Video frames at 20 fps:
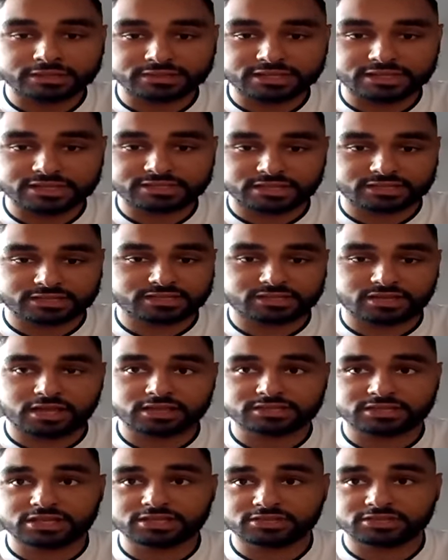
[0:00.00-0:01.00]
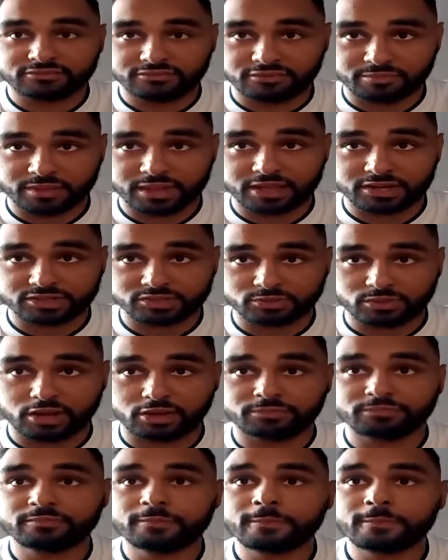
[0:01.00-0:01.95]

desensitization for pain as well.